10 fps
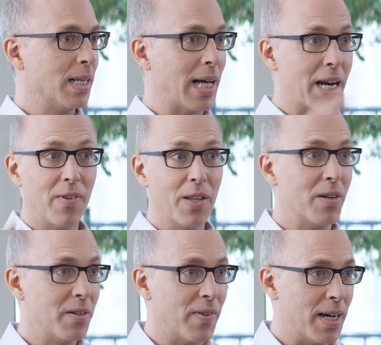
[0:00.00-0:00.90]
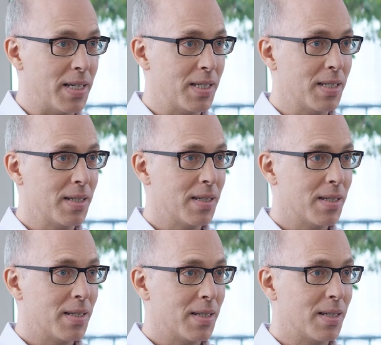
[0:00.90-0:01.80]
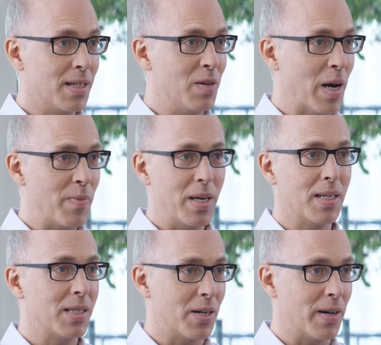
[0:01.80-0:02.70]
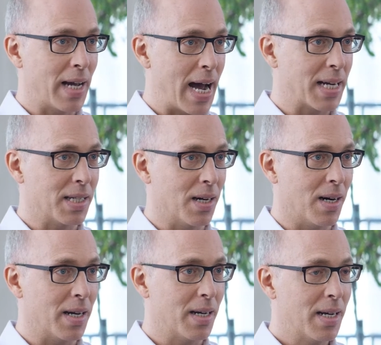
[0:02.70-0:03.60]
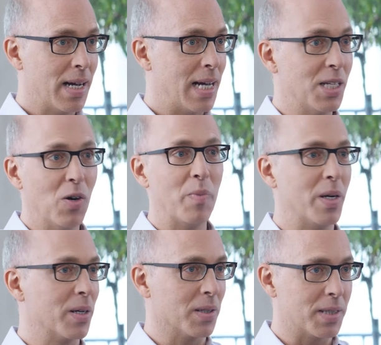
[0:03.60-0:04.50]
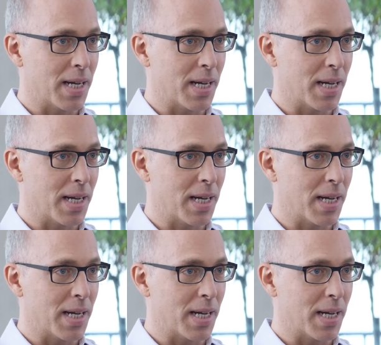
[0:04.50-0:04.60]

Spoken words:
A lot of other advice you might be considering acting on has no empirical